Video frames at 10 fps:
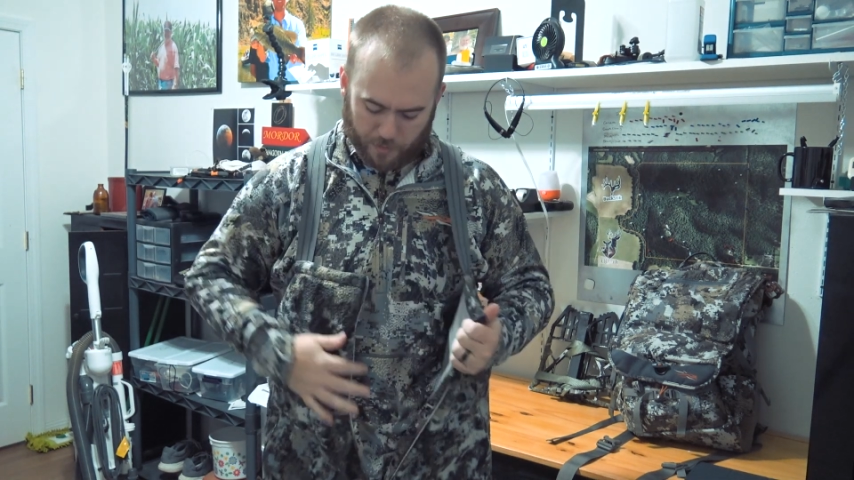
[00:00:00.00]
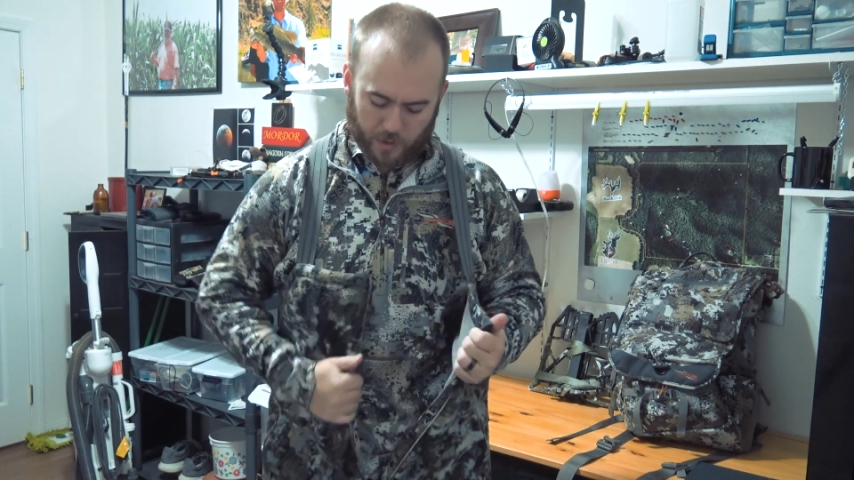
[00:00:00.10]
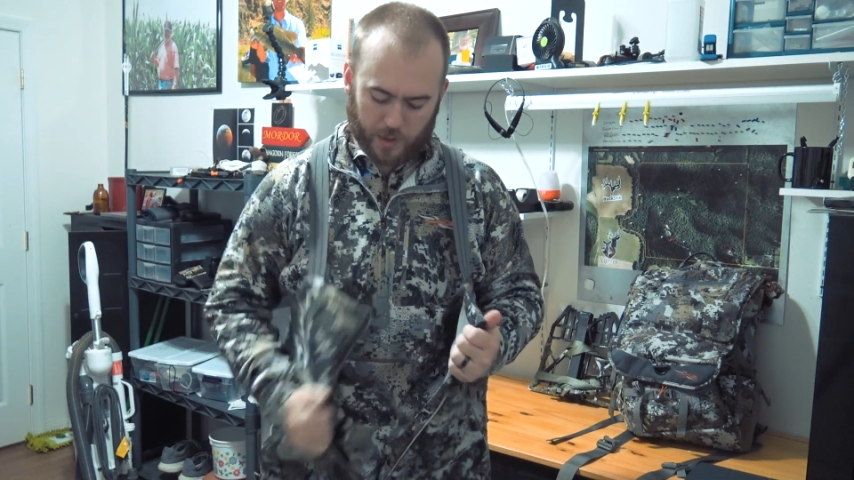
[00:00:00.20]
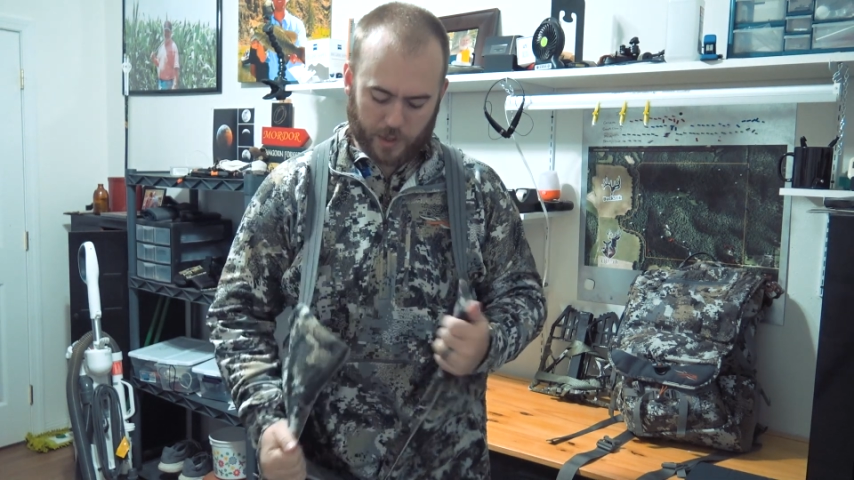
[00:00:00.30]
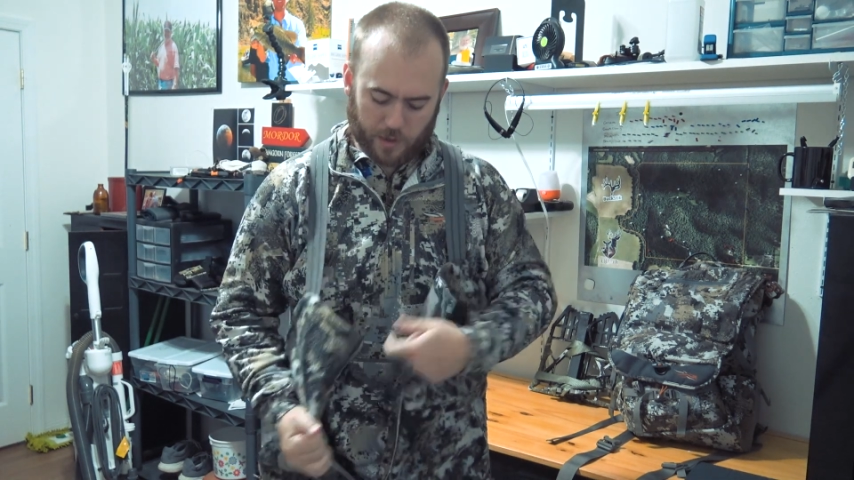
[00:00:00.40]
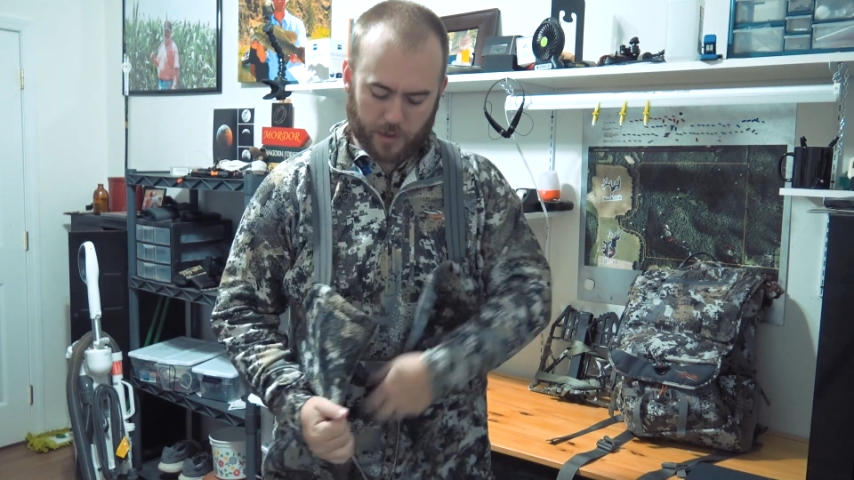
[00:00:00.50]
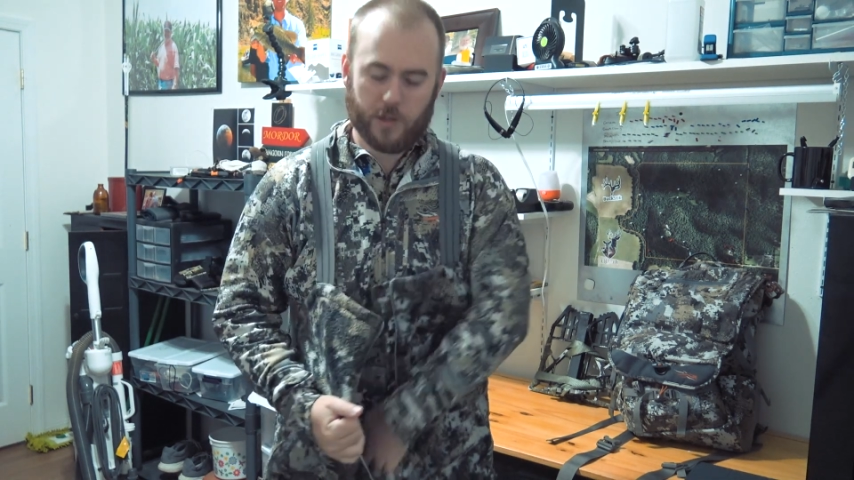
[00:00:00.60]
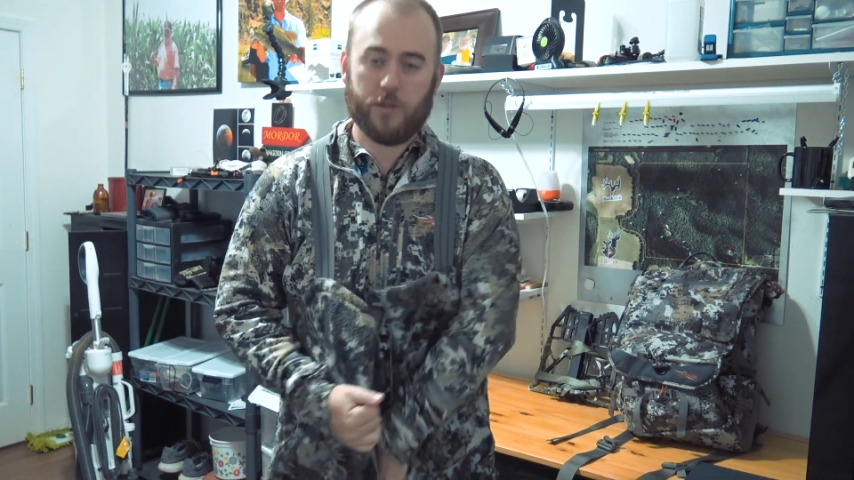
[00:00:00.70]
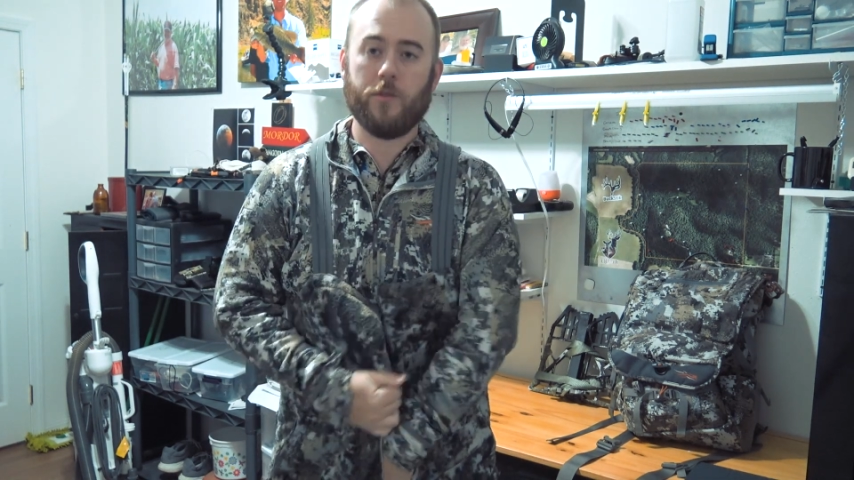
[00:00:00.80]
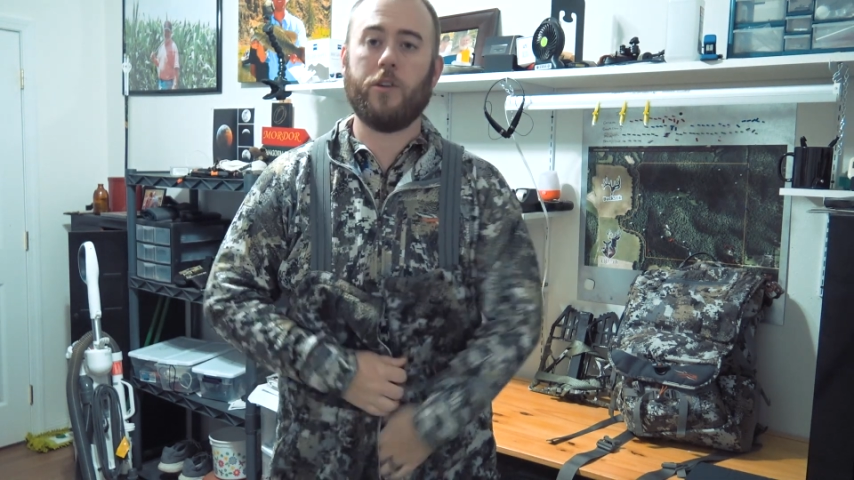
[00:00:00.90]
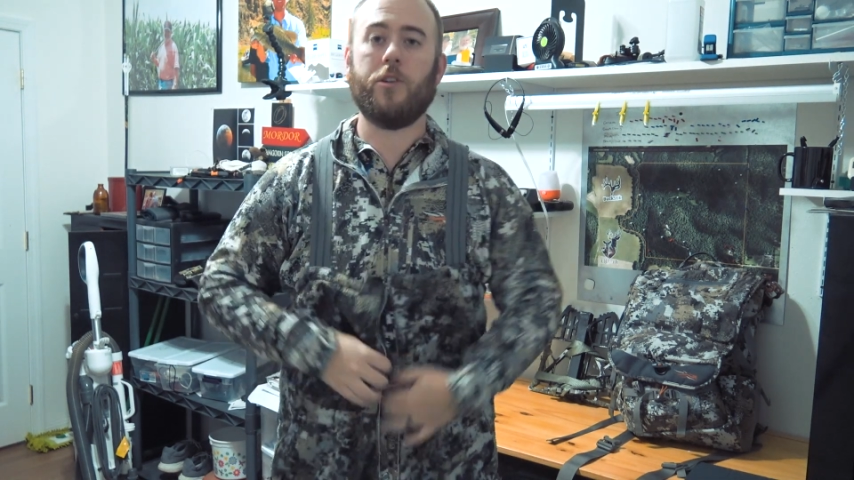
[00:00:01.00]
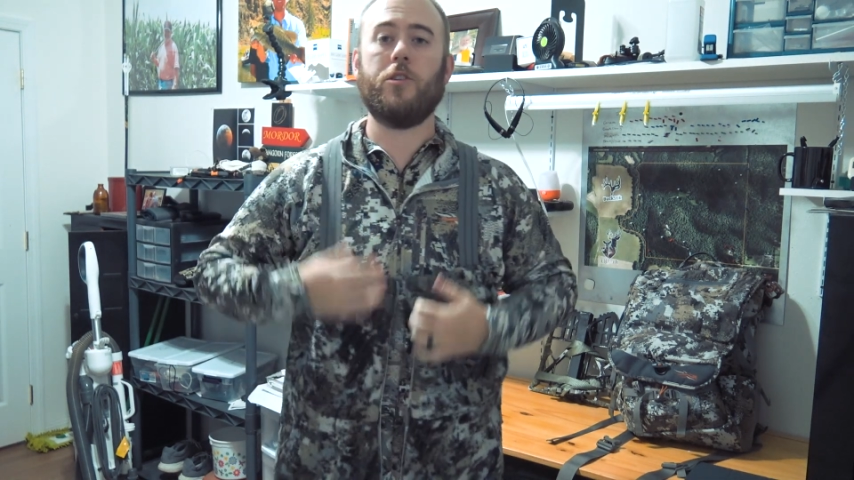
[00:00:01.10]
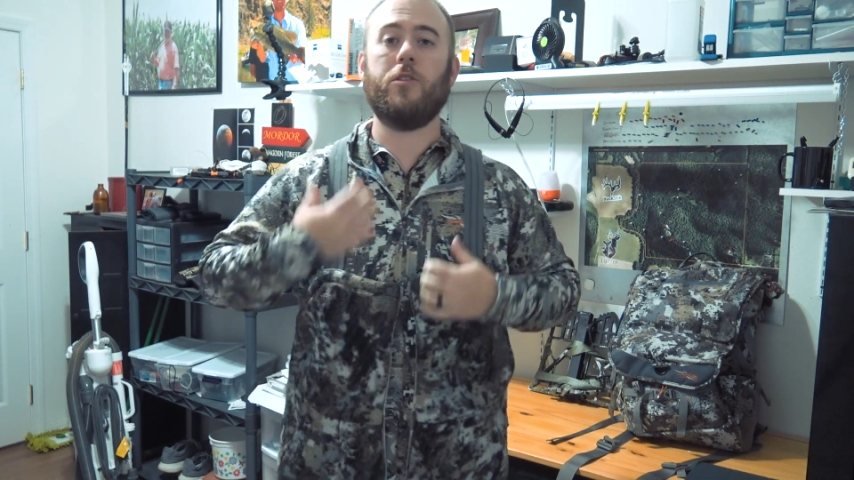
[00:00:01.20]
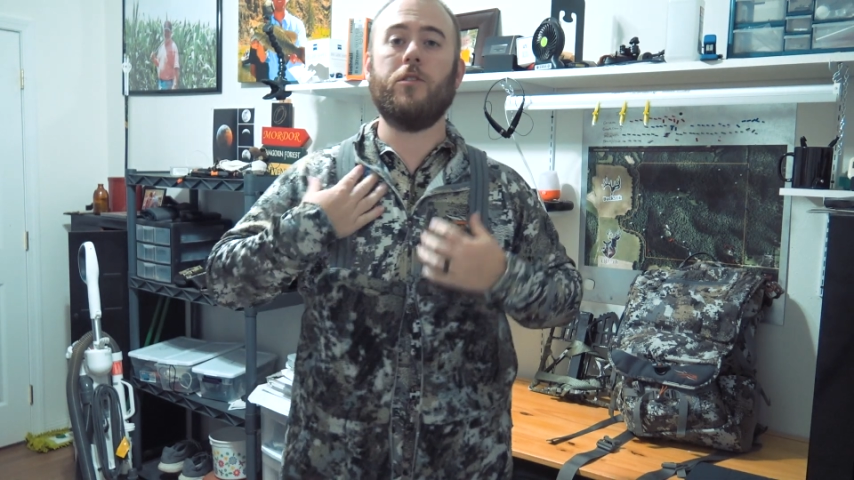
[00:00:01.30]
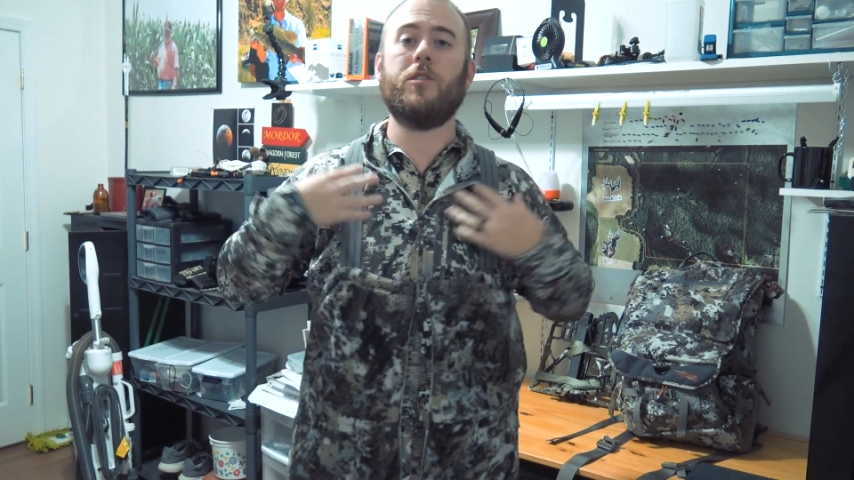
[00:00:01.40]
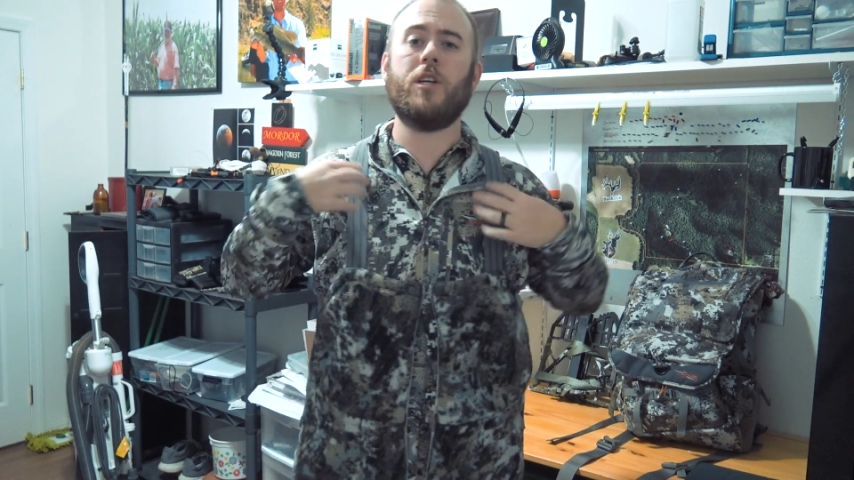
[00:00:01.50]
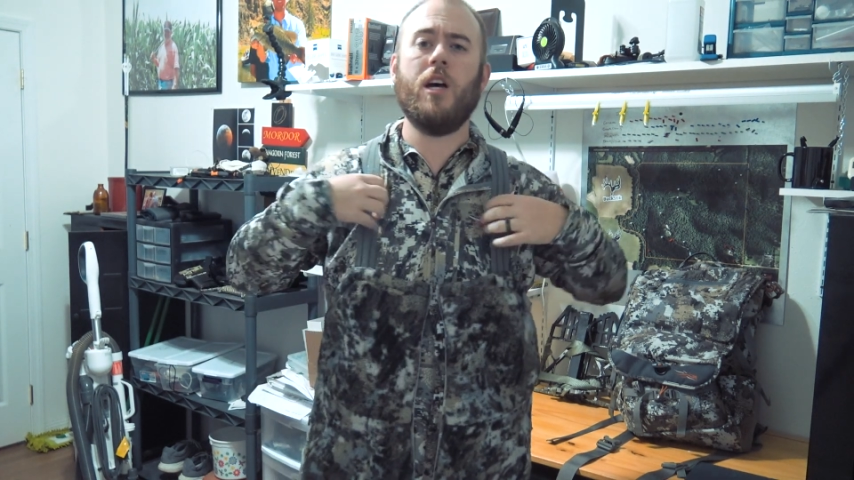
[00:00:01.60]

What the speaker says: really good too on your shoulders.